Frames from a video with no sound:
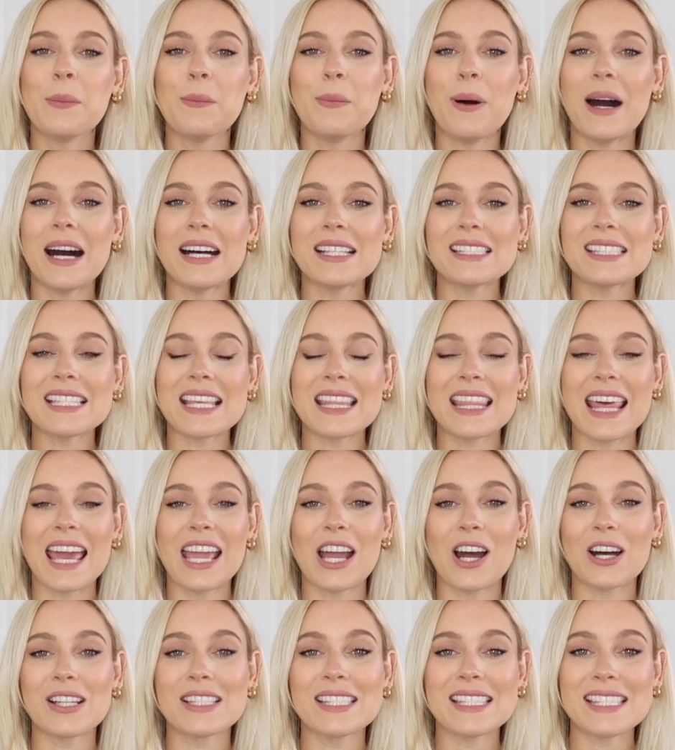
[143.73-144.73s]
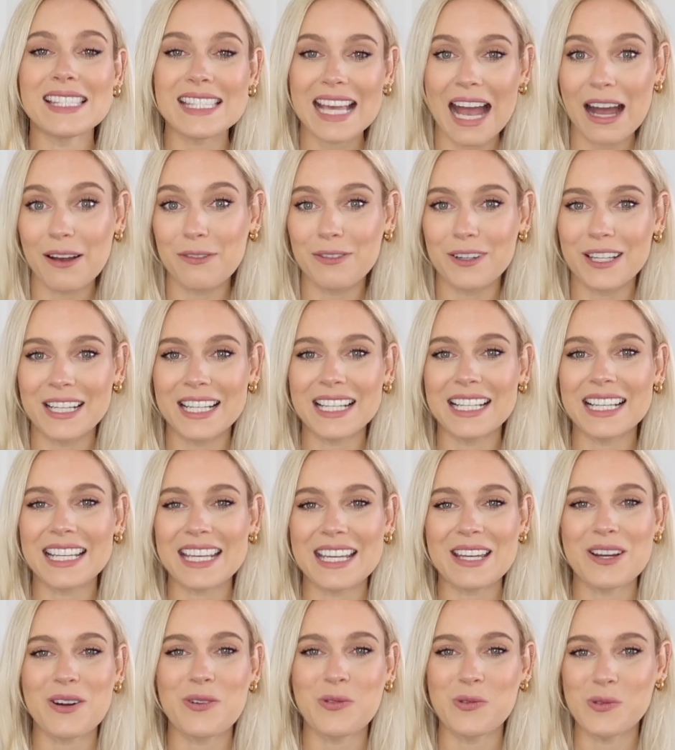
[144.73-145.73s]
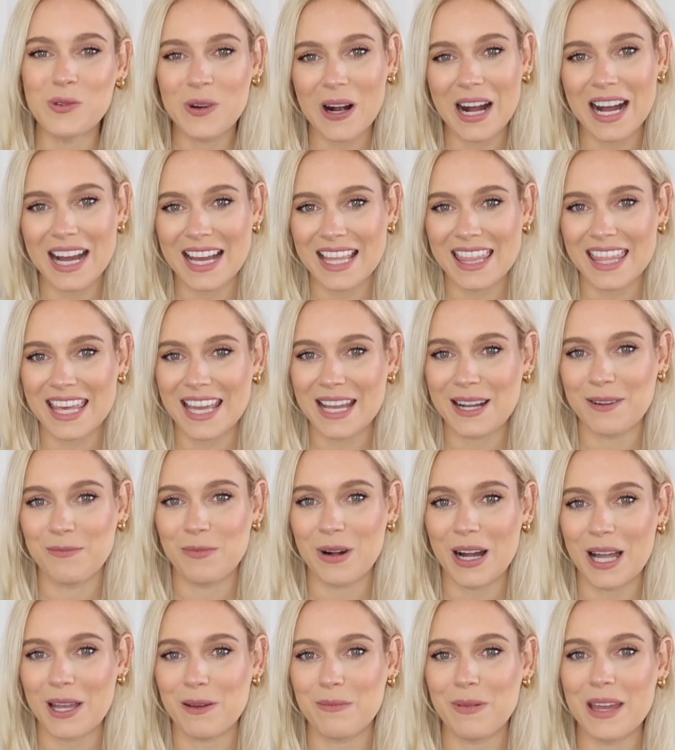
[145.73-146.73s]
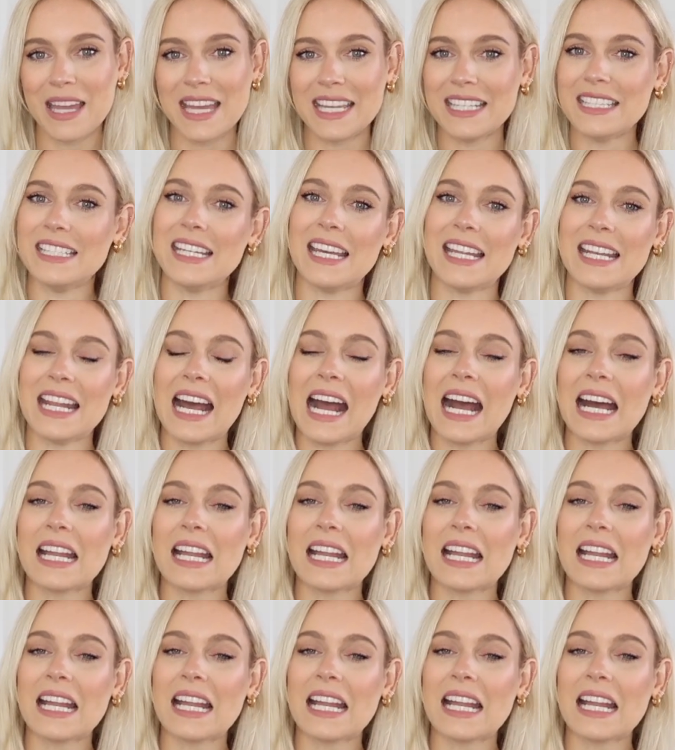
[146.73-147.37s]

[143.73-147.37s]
but they are definitely worth it in my opinion.